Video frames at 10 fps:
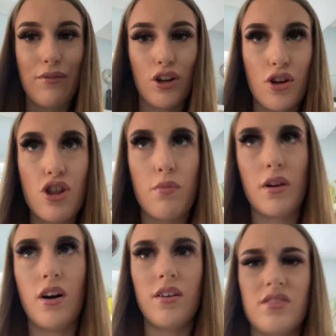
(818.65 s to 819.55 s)
for lunch
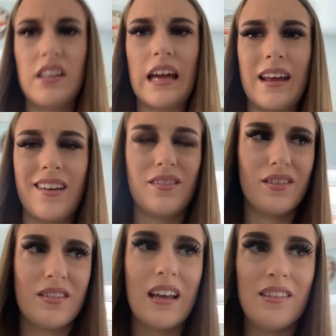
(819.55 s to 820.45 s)
because like it's
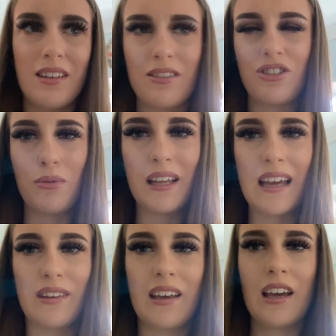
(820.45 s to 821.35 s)
just easier to do it
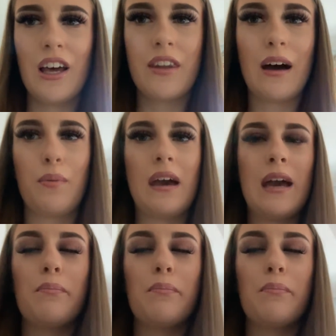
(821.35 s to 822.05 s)
like that way and